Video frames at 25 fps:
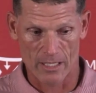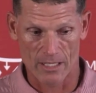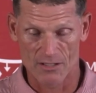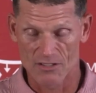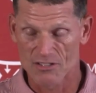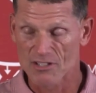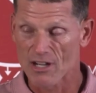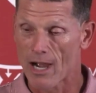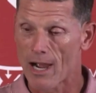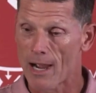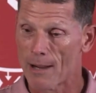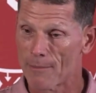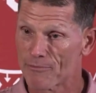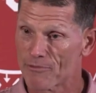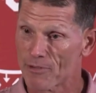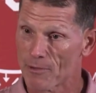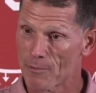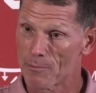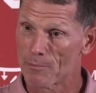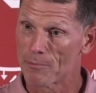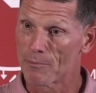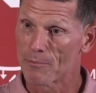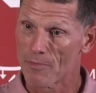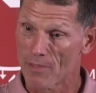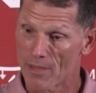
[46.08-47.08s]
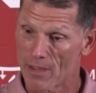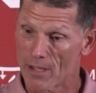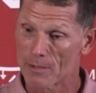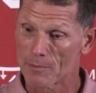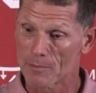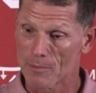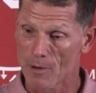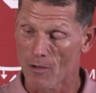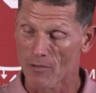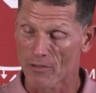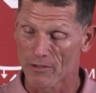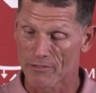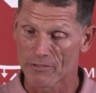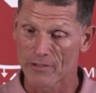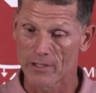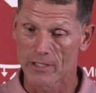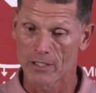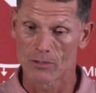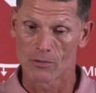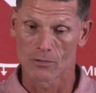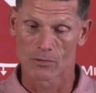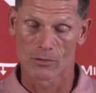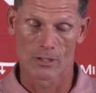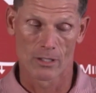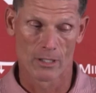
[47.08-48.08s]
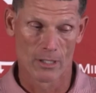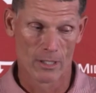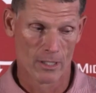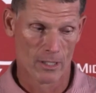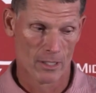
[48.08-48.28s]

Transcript: time from them on the field